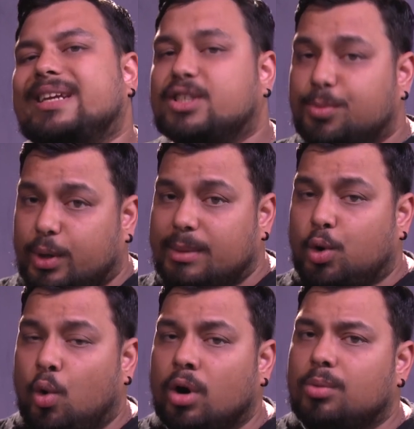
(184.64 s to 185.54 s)
Supreme
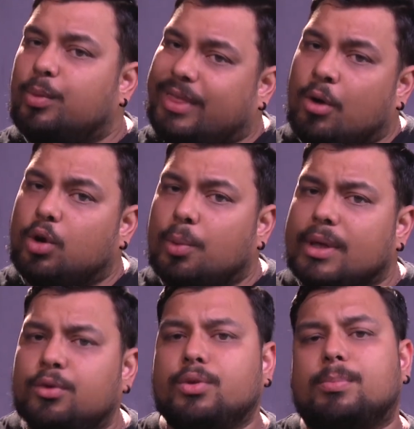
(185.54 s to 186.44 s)
Court without going
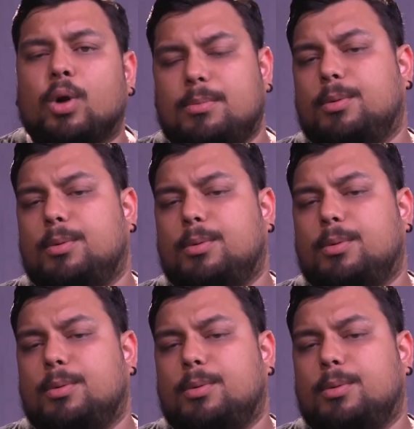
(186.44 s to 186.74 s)
through the proper